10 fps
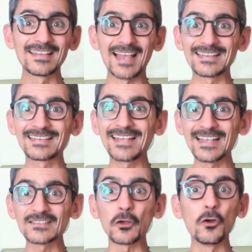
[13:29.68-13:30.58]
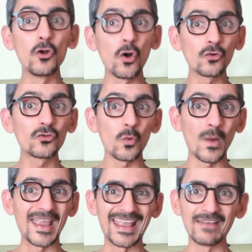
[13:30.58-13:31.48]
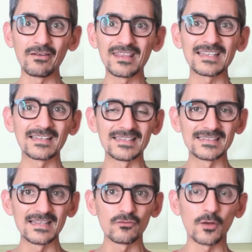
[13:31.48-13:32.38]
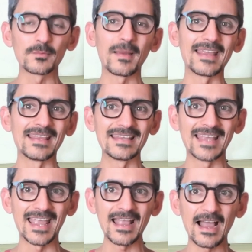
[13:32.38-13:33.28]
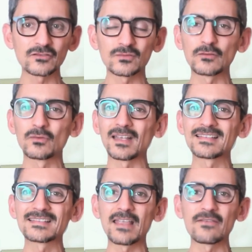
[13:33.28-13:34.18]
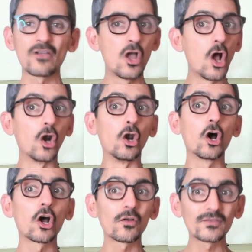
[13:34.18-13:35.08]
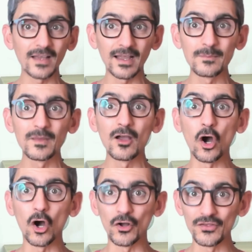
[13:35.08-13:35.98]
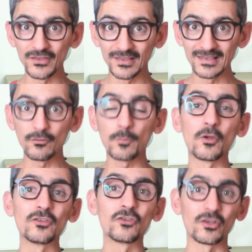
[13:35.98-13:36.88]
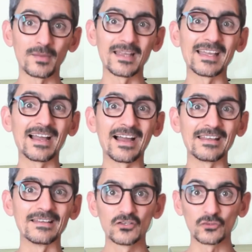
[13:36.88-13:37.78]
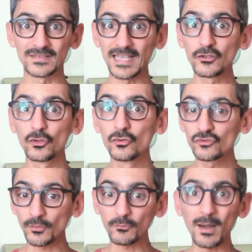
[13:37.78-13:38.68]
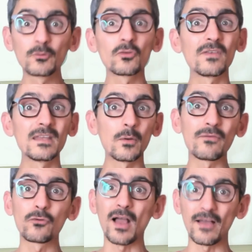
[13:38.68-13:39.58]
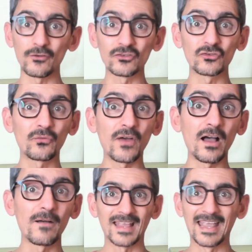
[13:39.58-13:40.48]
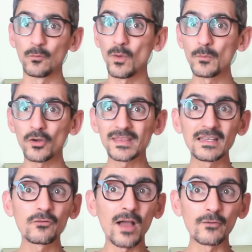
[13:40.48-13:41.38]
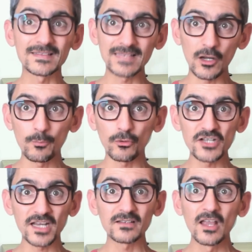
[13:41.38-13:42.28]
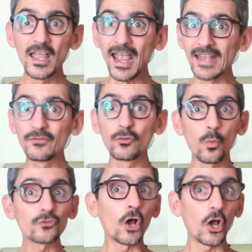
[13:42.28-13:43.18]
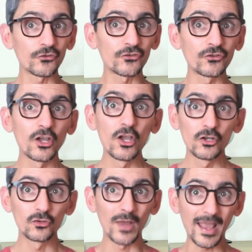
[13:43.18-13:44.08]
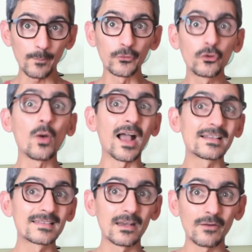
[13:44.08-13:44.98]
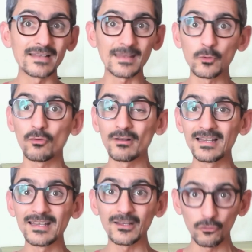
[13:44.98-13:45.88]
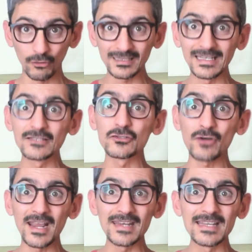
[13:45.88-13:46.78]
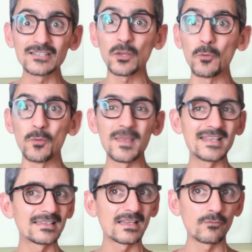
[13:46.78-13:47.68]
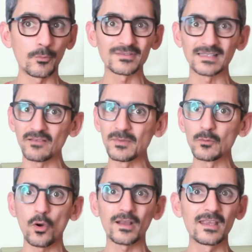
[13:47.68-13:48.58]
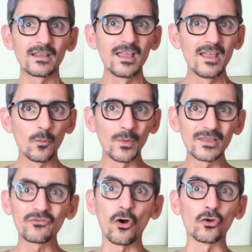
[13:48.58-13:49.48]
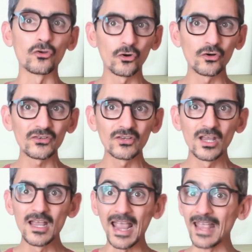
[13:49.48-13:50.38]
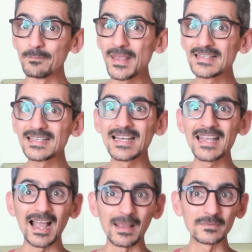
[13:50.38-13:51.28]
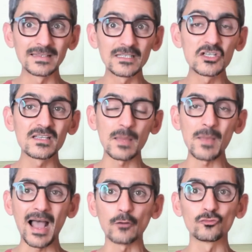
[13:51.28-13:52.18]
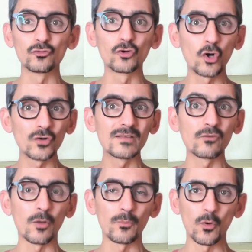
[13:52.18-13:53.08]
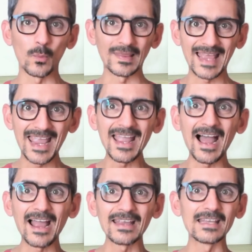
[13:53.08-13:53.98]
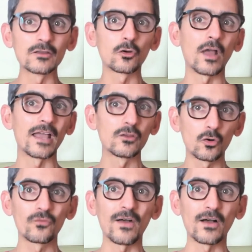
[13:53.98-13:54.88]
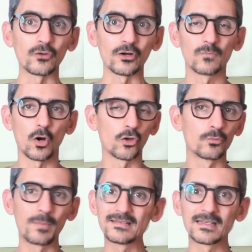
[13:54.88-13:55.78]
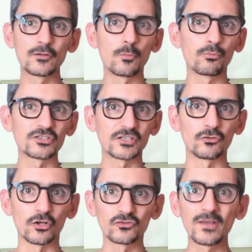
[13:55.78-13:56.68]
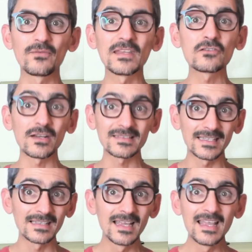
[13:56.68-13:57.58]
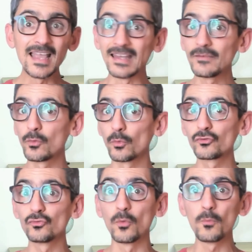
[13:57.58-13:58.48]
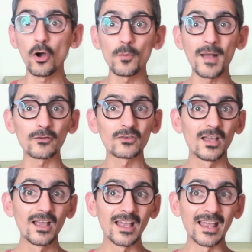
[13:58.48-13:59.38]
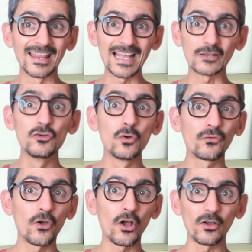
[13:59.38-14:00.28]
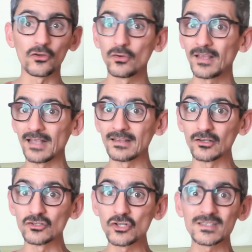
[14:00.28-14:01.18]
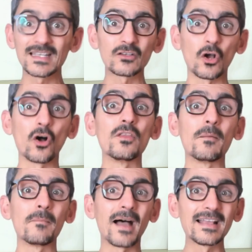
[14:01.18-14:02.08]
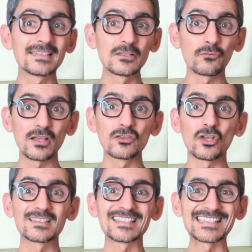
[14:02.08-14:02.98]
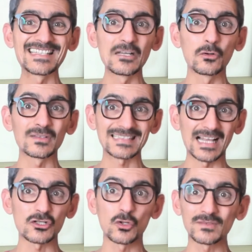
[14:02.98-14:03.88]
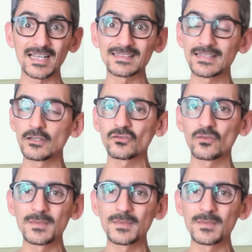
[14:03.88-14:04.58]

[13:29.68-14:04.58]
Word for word: that tests along the way everything that is developed by the AI so that you can save a lot of time on development done by AI. So stay tuned, subscribe to the video if you haven't so far. And one more thing, if you have a startup project and if you want us to help you accelerate, I'm currently, currently training some amazing developers that I've been working with for years. And basically, I am teaching them how to co-develop with AI in the and the co-founder or basically the project owner. So if interested and if you want to know more about uh, that new offer, you can just get on myctofriend.co slash contact, send us a